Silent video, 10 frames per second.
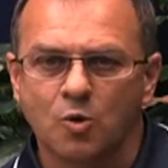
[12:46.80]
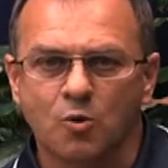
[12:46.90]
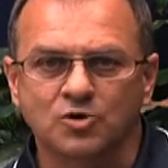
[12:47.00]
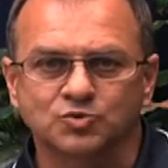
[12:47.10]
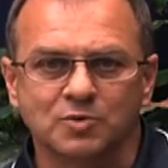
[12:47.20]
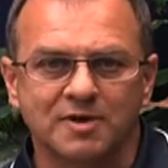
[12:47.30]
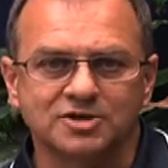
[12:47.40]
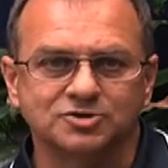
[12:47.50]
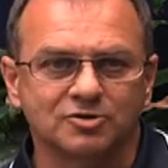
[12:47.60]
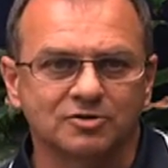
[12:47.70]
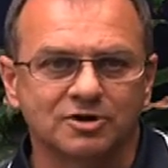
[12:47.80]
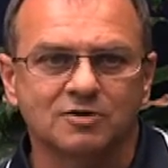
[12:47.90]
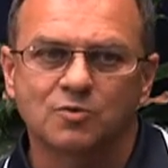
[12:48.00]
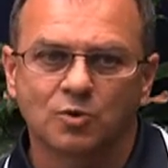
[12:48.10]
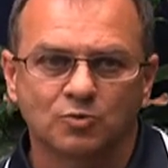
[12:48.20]
Or, as we mentioned
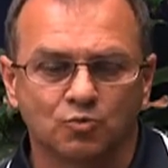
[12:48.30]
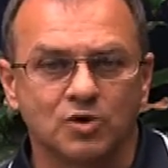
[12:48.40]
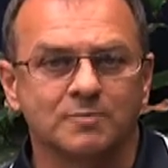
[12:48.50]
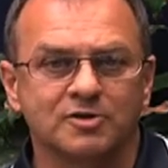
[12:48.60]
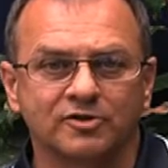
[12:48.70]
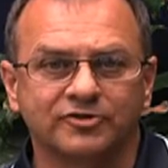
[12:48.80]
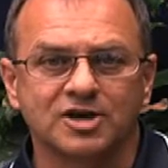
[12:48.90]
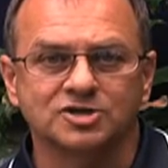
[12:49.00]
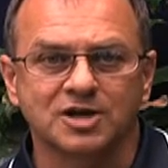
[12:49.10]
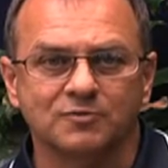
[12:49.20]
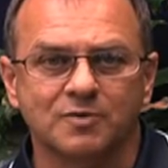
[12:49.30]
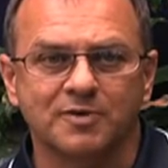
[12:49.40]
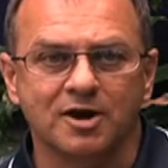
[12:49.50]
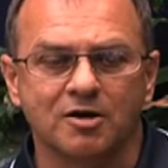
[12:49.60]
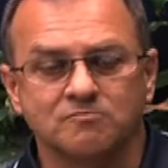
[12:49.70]
earlier, rehabilitation and
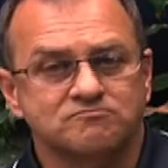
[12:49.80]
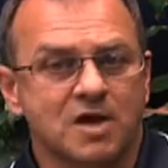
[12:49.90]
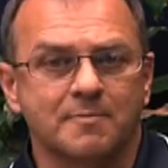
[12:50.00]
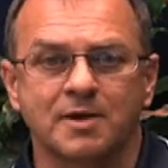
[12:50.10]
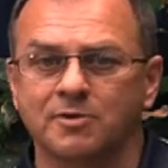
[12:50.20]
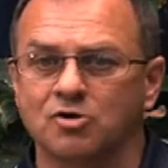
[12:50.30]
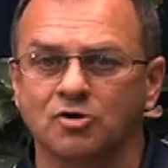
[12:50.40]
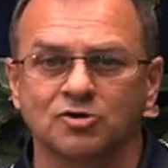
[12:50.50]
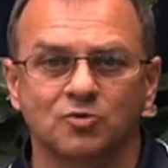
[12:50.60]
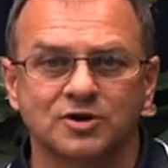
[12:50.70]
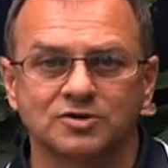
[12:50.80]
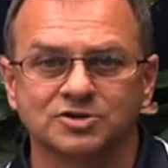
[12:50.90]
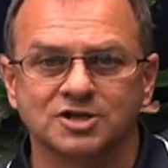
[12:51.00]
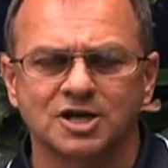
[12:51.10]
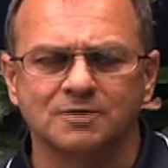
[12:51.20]
repair. That may be all your
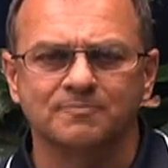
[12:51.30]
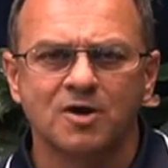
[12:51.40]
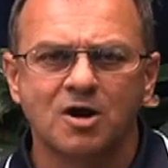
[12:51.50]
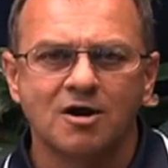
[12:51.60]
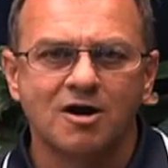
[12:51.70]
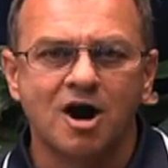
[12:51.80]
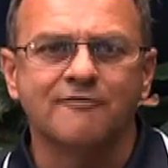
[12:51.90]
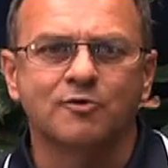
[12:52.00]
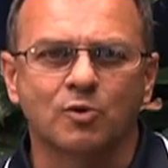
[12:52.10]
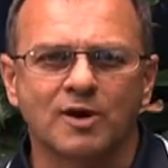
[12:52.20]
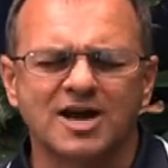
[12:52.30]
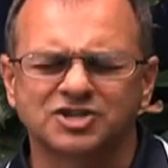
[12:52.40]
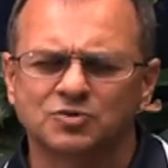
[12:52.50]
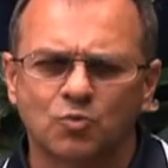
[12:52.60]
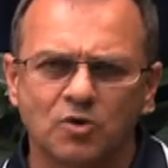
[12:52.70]
windows need. Often we're
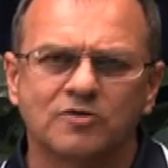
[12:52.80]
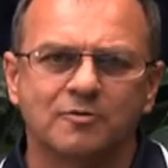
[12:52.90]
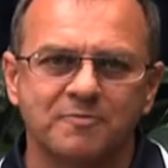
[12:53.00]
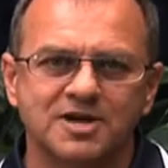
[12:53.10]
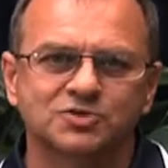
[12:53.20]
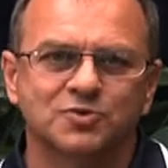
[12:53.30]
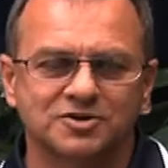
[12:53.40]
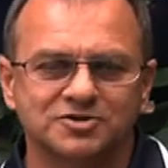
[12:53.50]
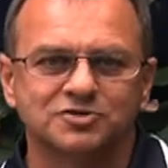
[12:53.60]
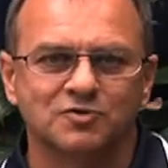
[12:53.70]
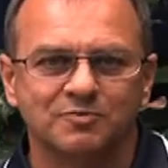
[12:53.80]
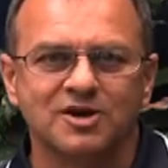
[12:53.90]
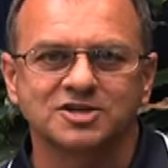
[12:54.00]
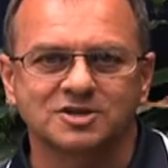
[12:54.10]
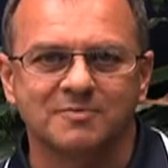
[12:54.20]
asked, what are the best windows to
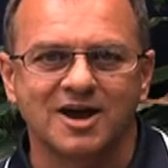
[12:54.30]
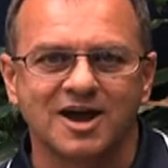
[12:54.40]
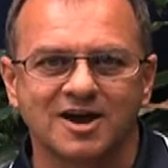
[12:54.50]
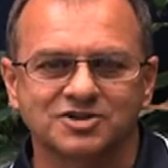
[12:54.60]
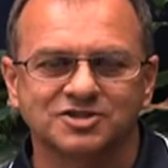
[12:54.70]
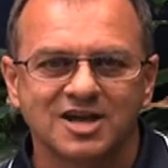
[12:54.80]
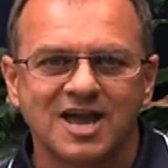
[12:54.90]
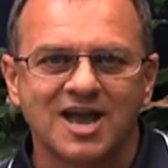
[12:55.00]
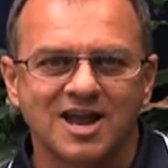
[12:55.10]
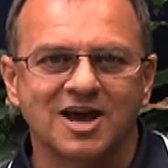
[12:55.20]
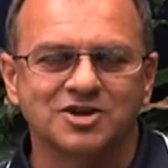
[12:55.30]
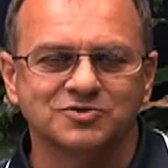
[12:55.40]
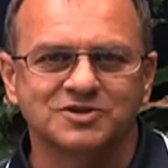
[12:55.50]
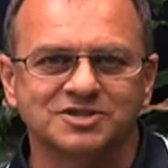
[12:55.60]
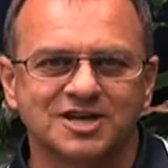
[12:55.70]
replace on my house? And I
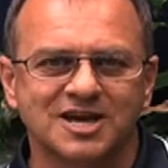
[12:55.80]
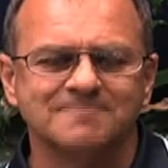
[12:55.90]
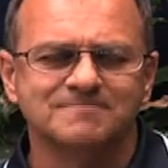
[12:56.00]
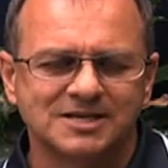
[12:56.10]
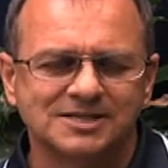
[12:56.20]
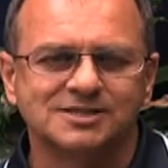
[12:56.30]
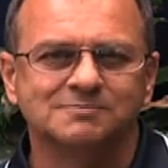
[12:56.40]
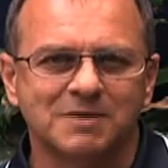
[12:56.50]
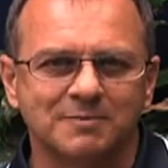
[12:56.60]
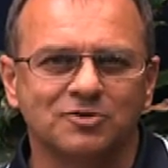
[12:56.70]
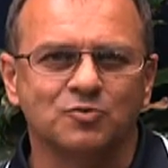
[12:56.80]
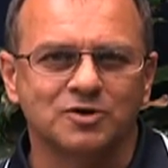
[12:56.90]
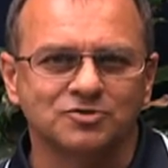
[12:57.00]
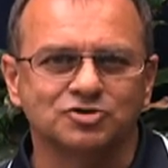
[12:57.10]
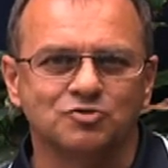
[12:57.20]
usually say, maybe the
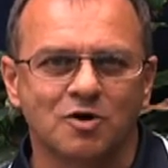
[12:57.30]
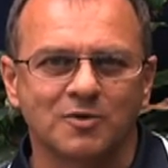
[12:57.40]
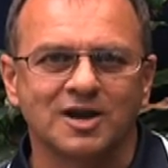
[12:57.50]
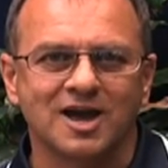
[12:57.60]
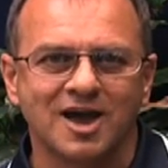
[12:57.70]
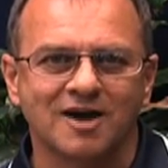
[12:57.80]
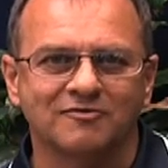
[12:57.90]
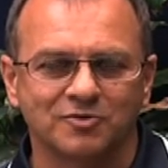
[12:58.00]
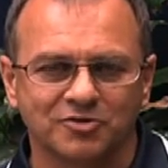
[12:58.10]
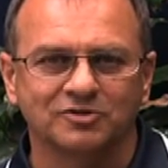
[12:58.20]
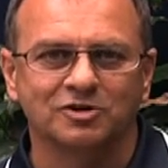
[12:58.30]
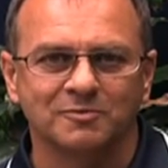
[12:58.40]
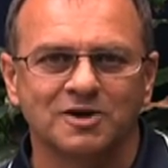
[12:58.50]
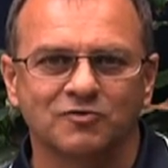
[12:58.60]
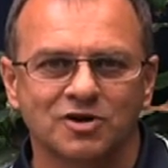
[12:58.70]
windows you already have with a
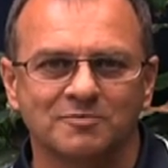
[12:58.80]
little bit of